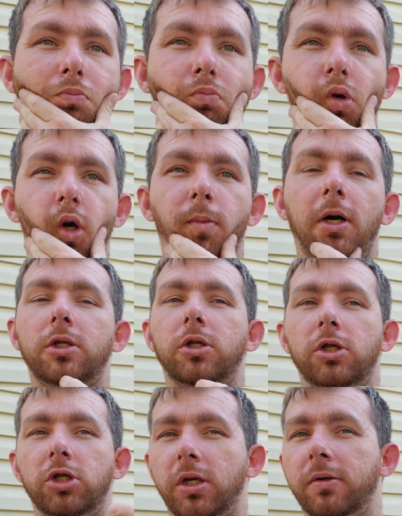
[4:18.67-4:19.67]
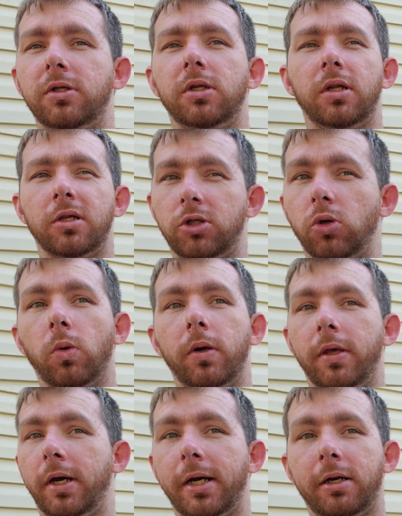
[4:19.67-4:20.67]
pretty much the gist of the story
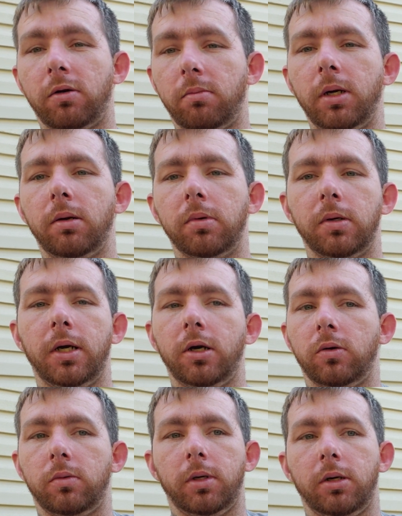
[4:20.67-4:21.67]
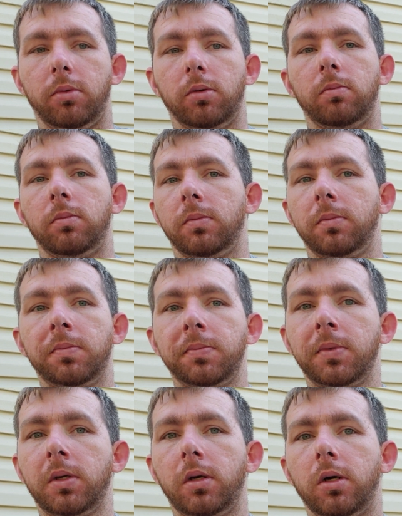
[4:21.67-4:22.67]
that I can remember. I don't remember
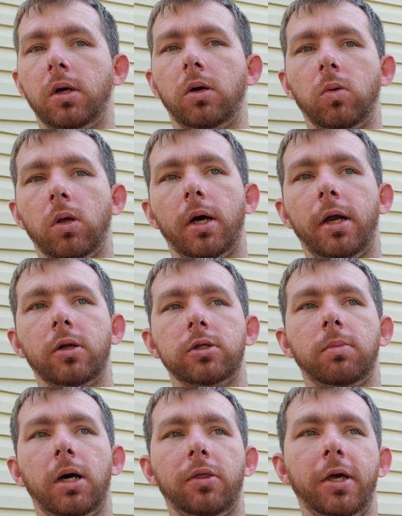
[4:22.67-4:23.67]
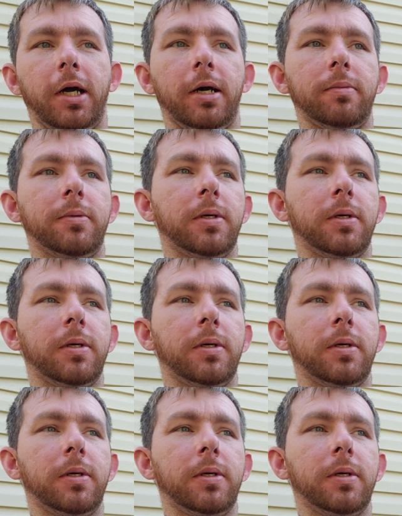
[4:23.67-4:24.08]
a whole lot else about that.